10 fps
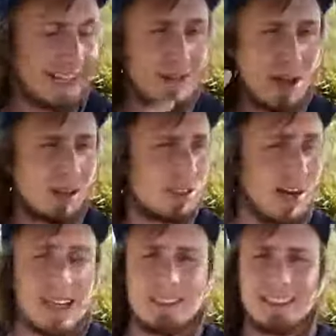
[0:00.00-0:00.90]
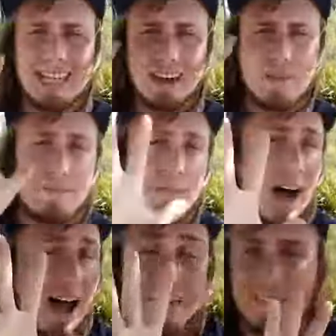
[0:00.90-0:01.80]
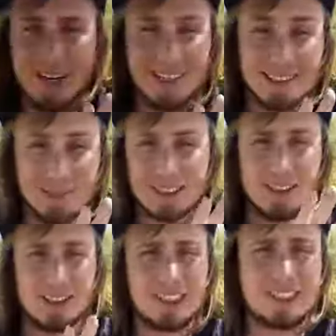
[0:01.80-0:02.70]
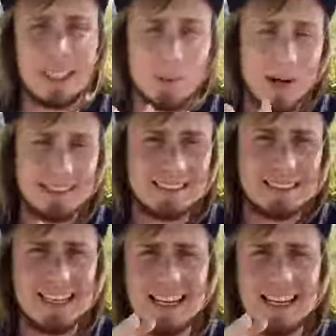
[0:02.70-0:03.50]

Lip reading: and don't try to tackle five New Year's resolutions at once.